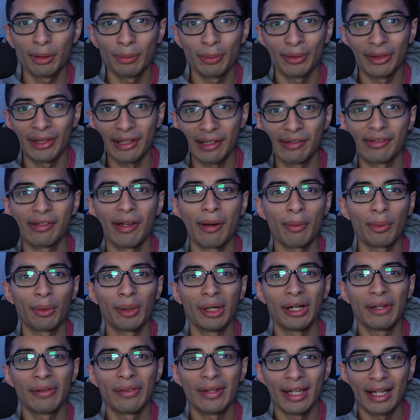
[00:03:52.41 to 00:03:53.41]
But this time
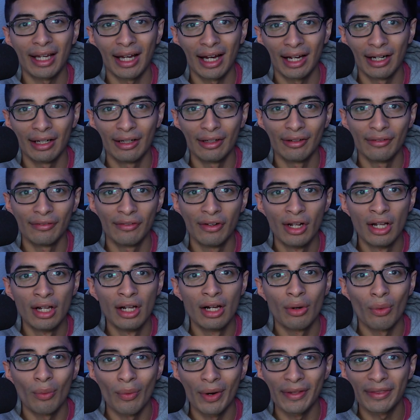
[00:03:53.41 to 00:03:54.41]
around they kind of
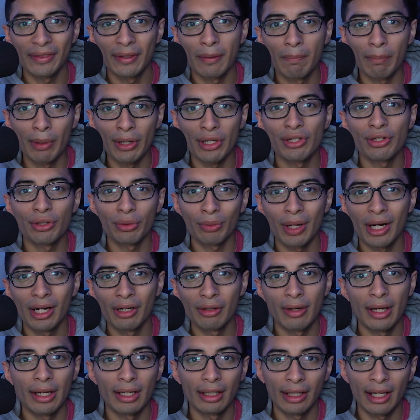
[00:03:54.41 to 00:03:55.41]
went the budget
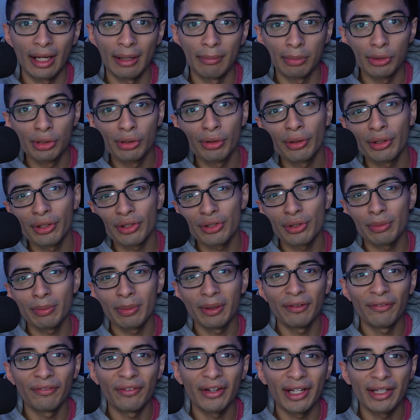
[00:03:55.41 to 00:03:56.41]
route and kept 2
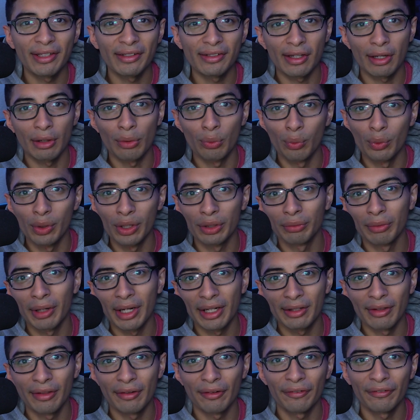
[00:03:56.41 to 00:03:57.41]
RGB fans and 1
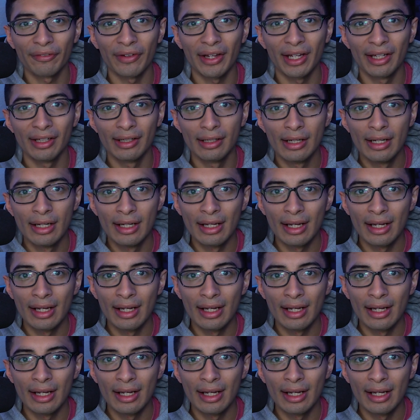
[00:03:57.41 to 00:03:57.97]
regular fan,